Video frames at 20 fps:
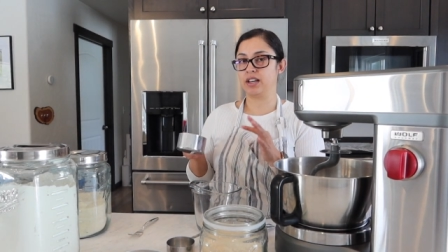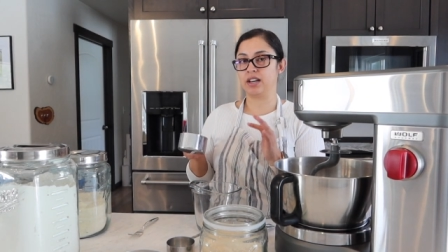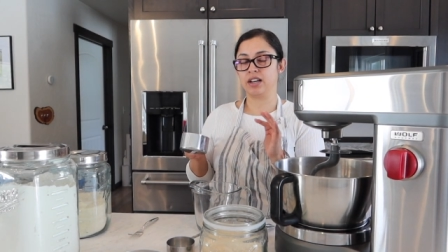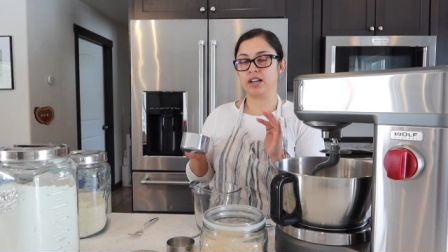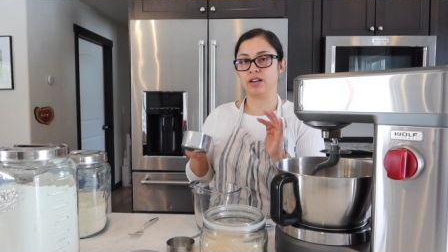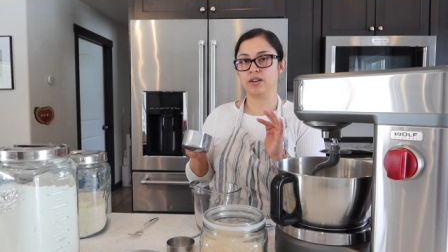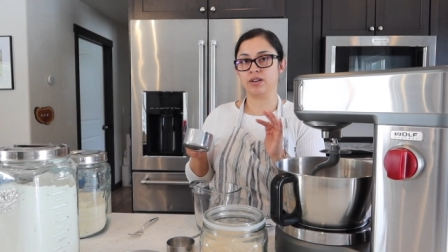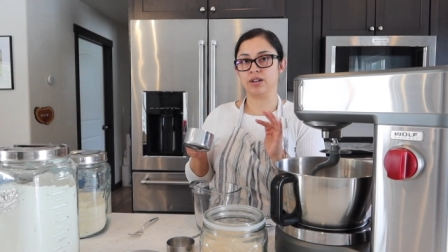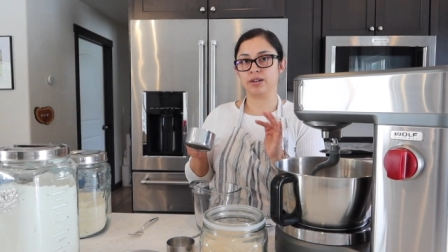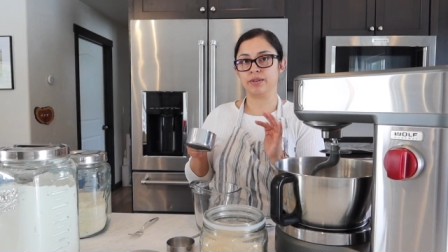
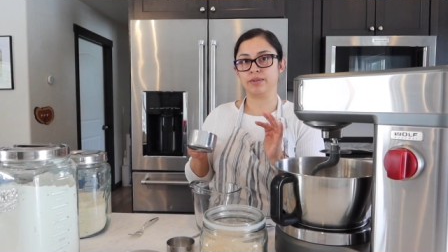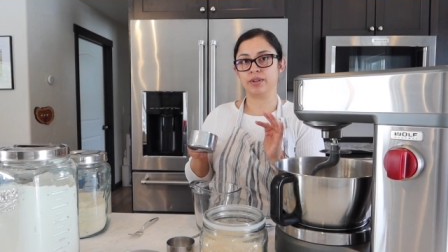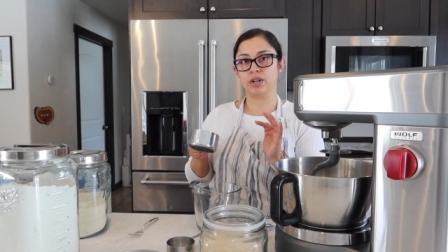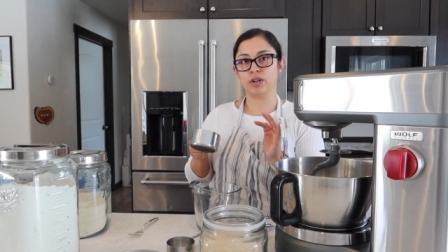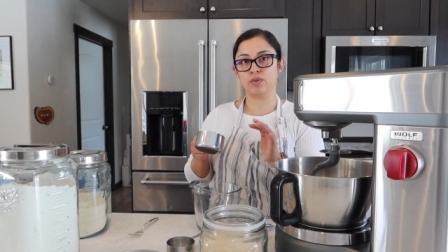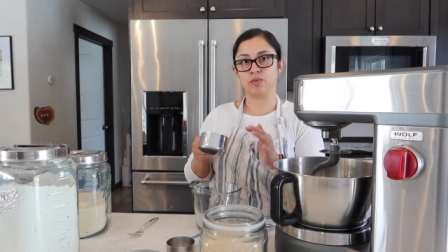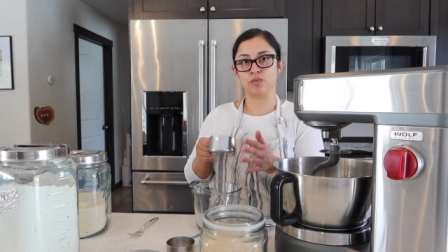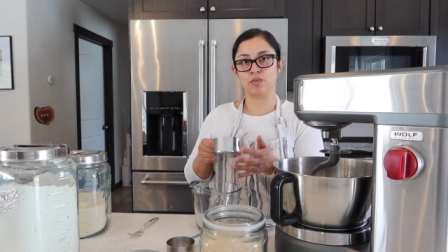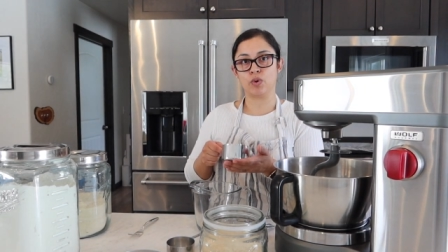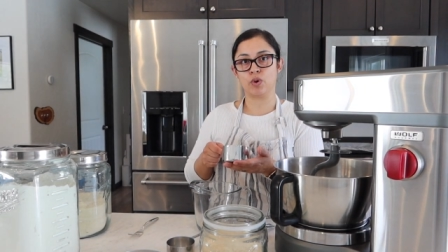
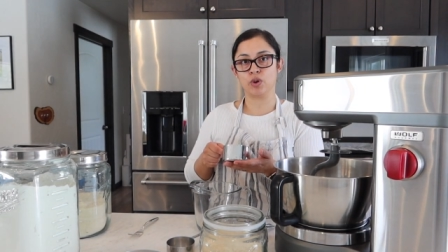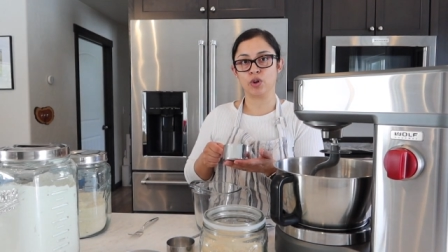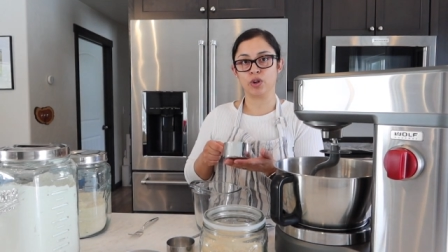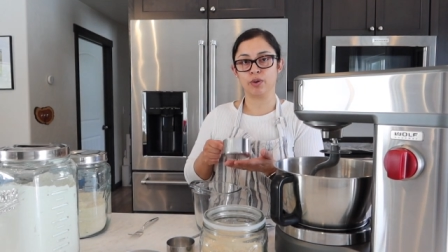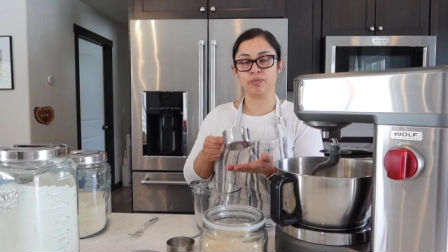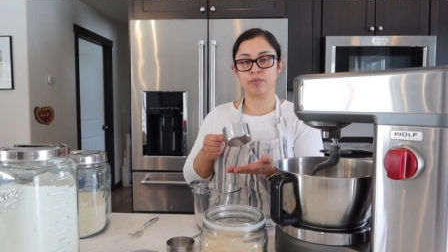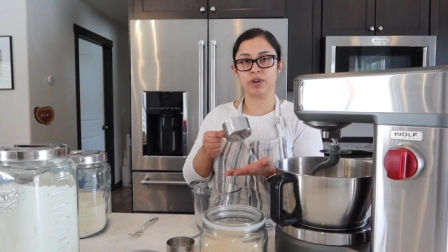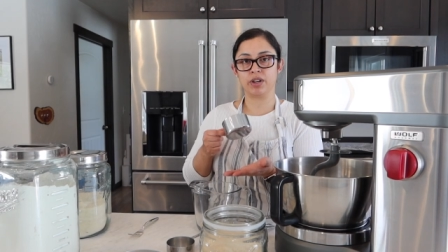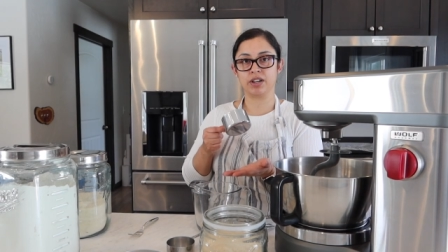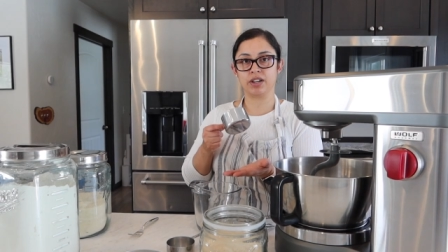a
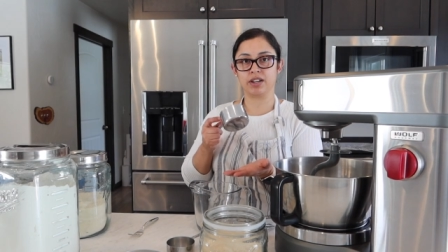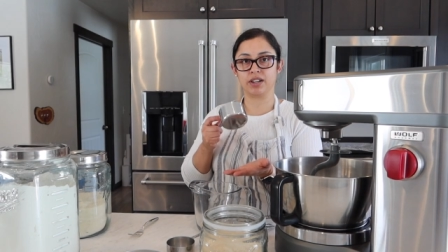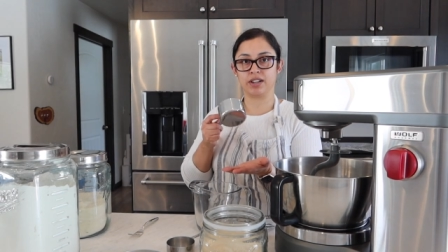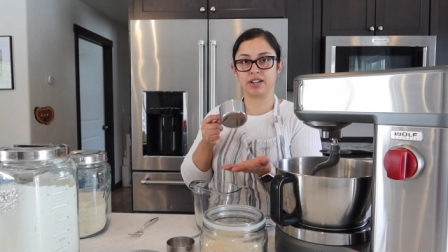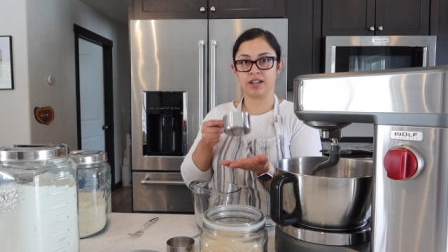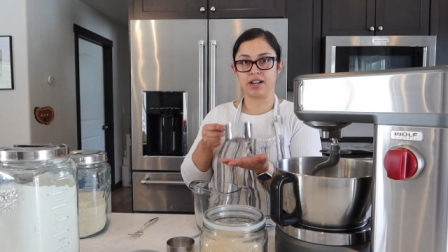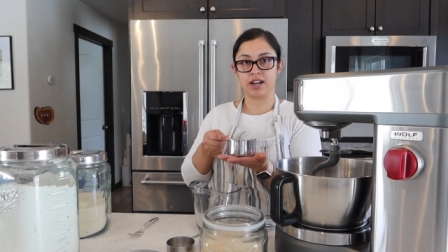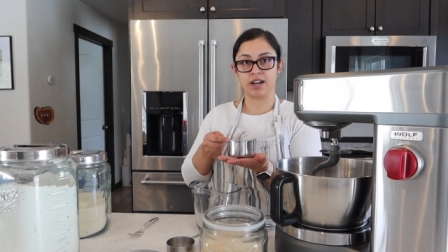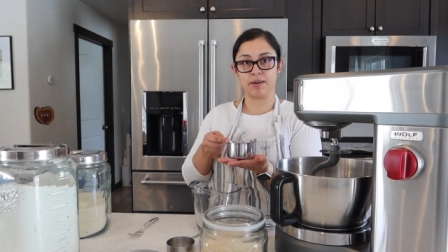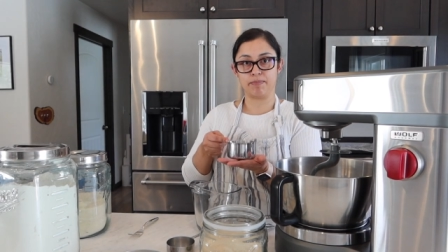warm
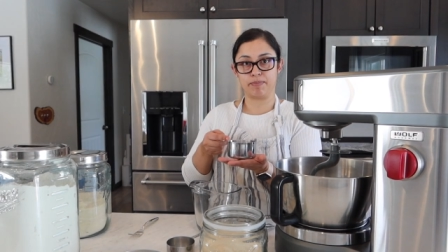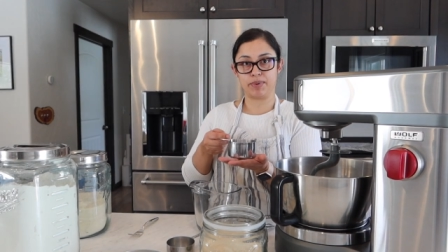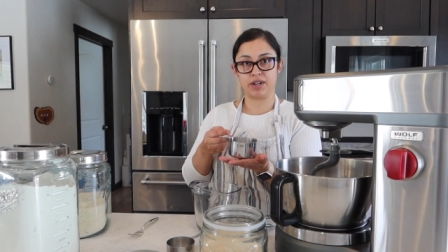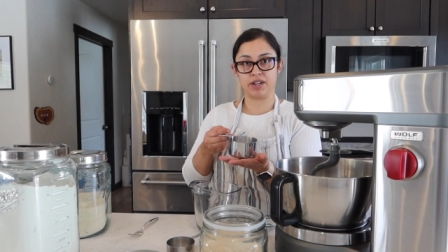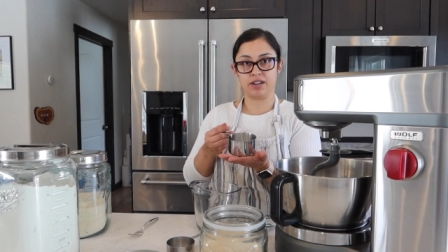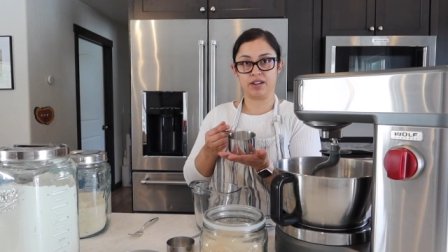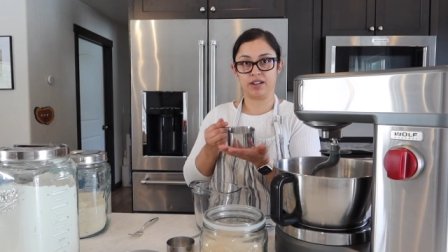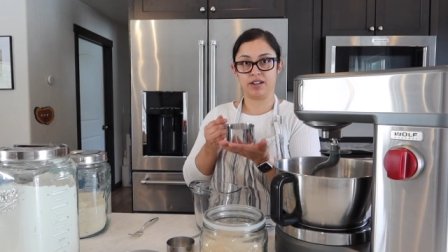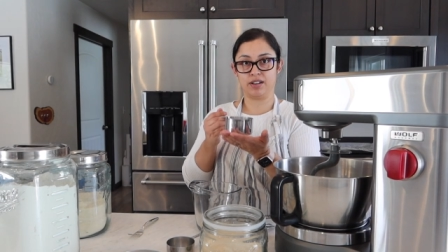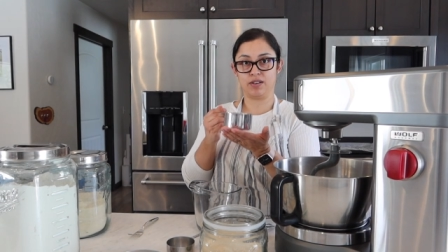cup,
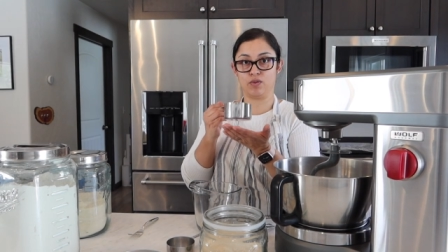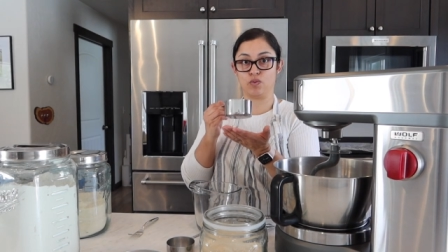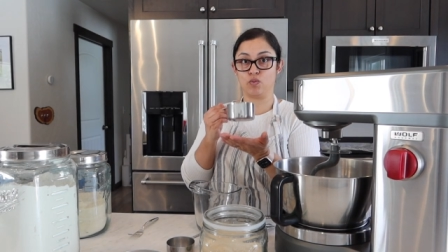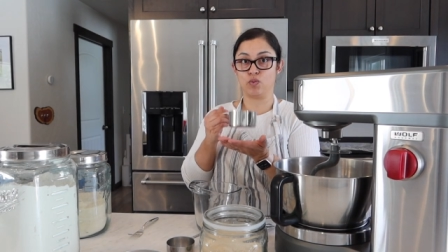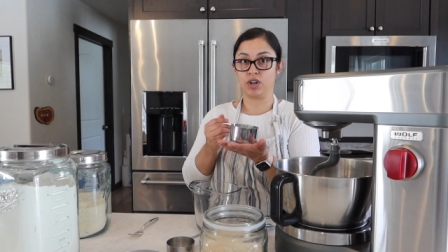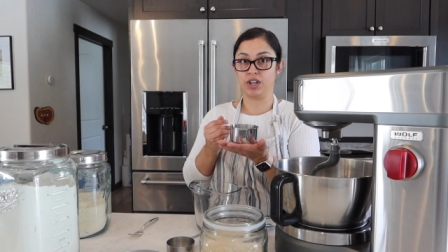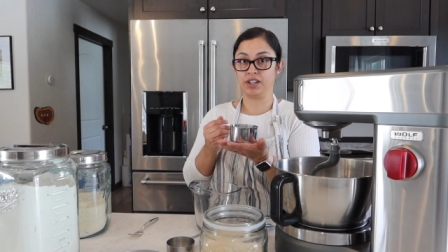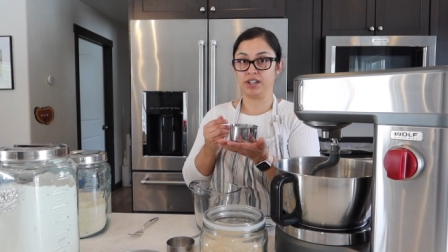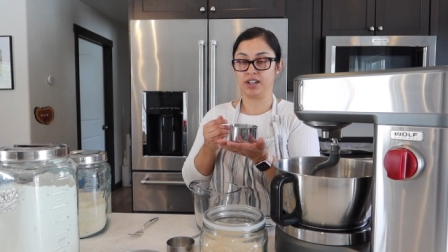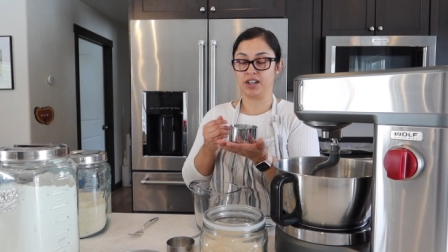
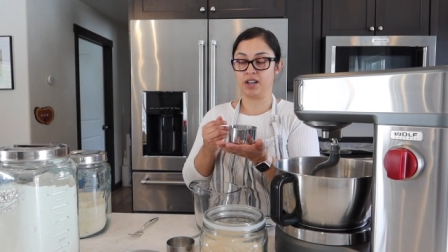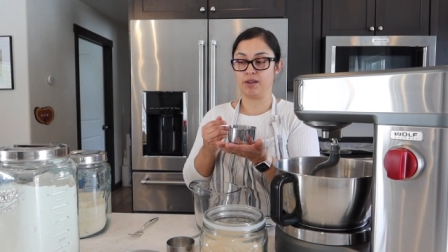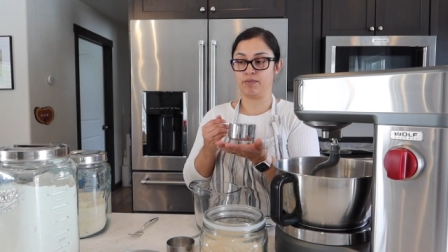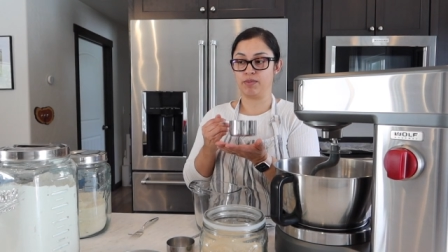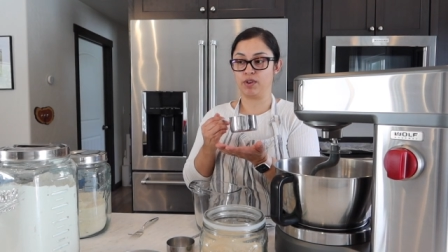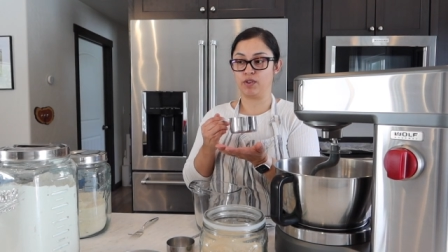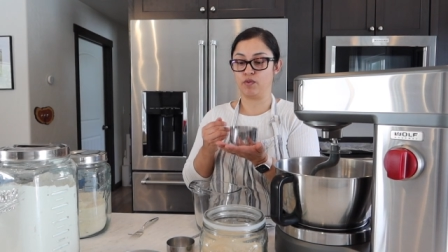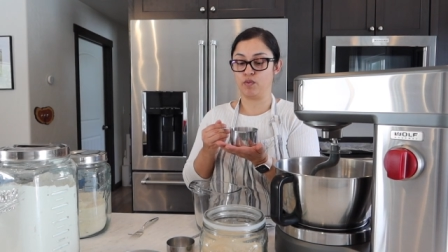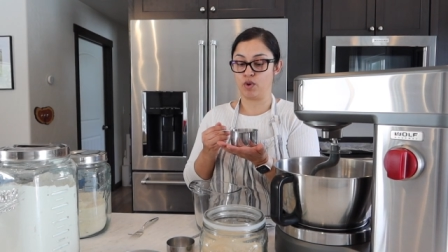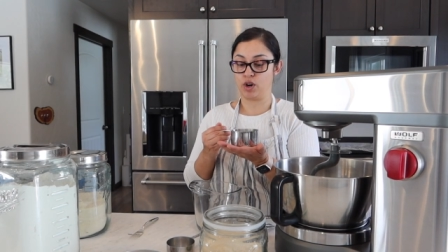1 cup
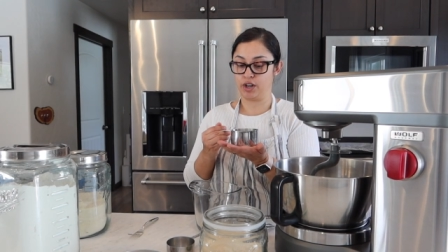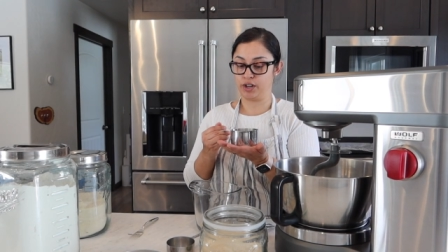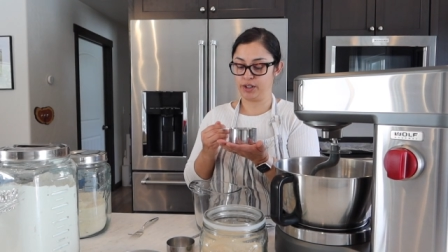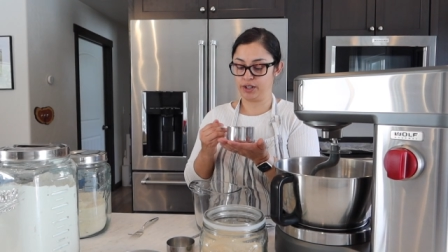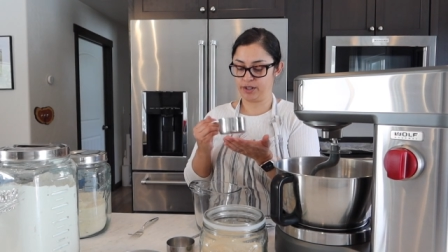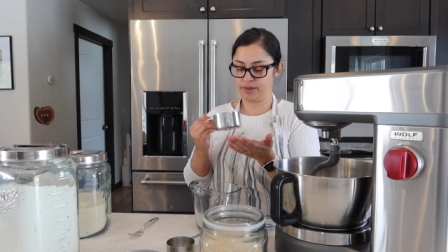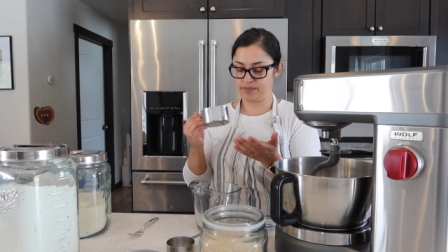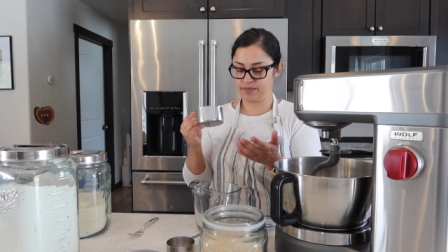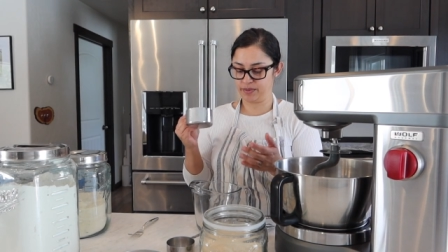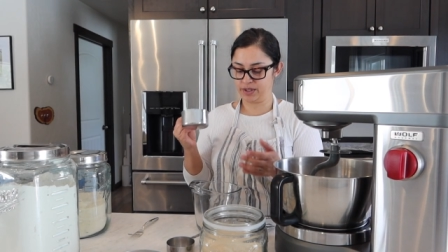of
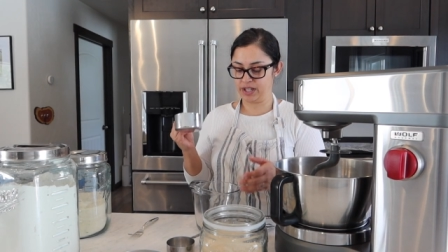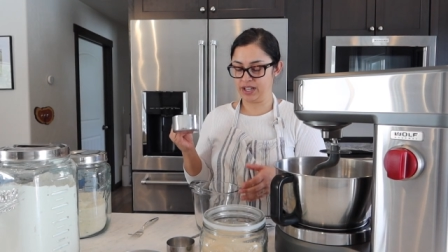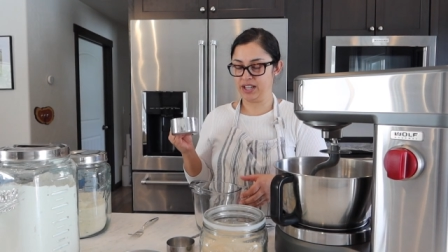water,